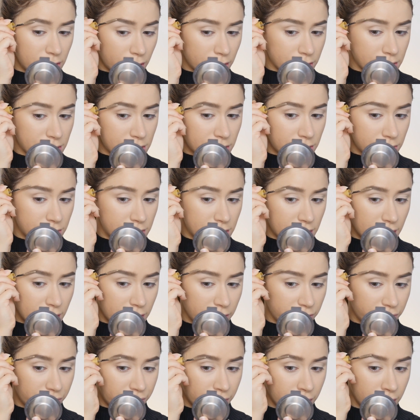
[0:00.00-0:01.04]
also to
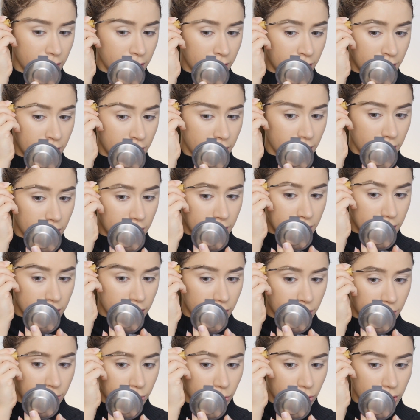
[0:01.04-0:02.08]
give a
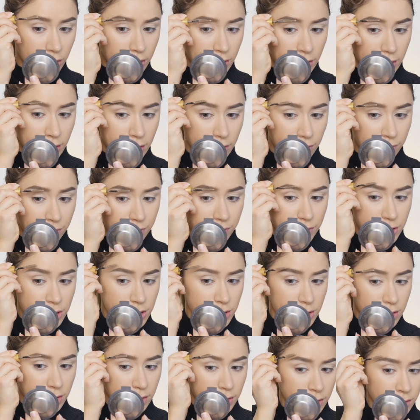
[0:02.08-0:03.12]
little more
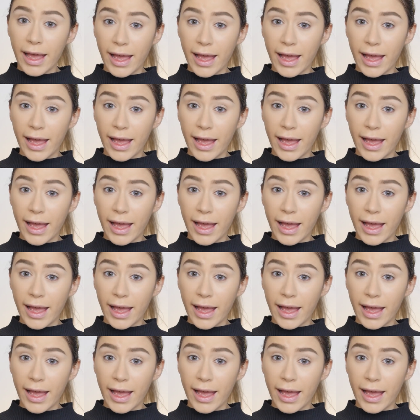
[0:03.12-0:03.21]
lift.